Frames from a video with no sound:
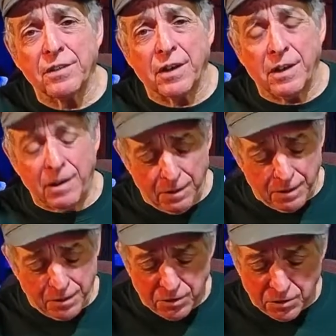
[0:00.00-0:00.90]

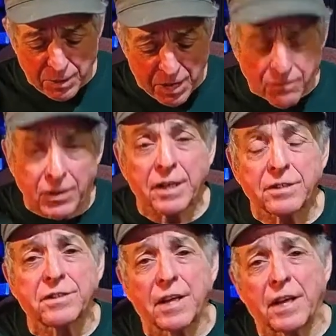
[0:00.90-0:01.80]
the there's been
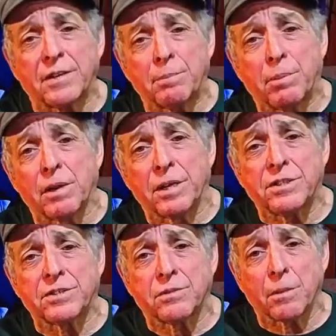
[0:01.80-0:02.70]
evidence that the
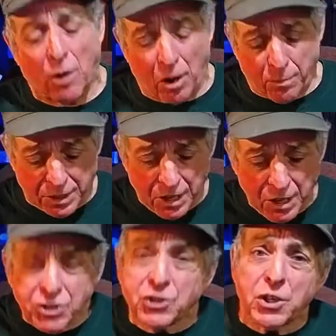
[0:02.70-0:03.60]
police department
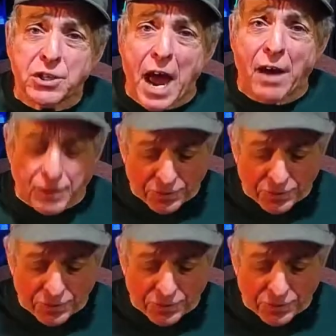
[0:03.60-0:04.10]
stood down,